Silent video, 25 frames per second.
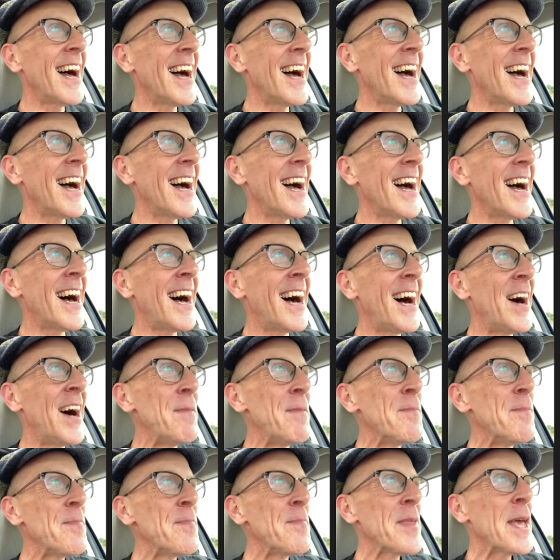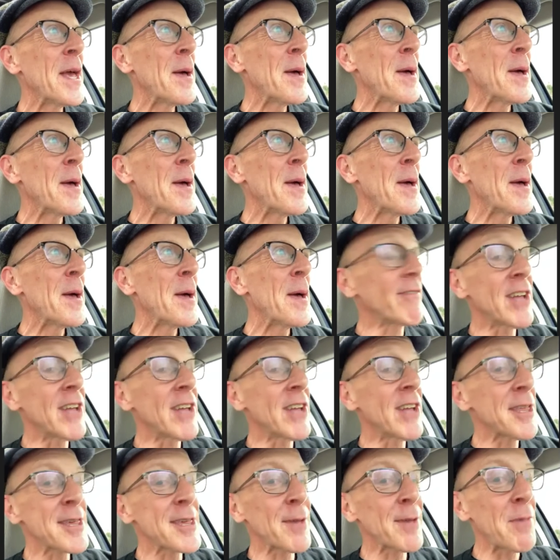But I've done
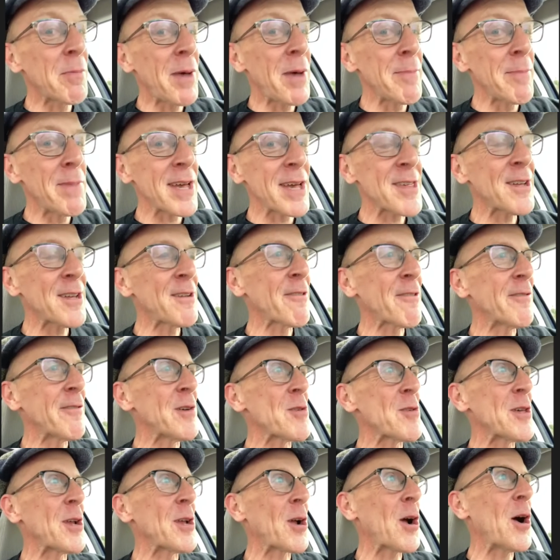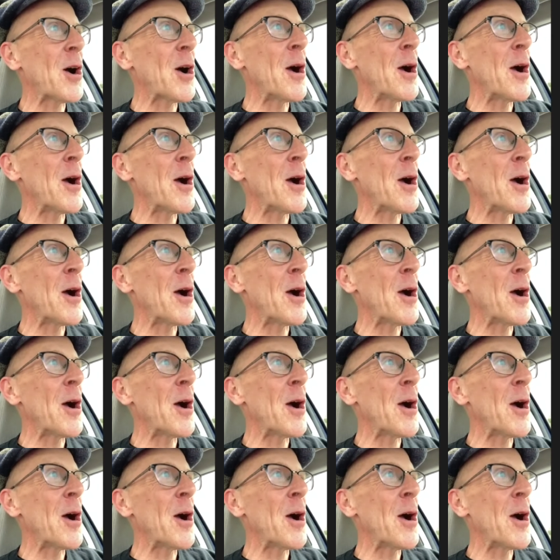some of my best interviews in a car.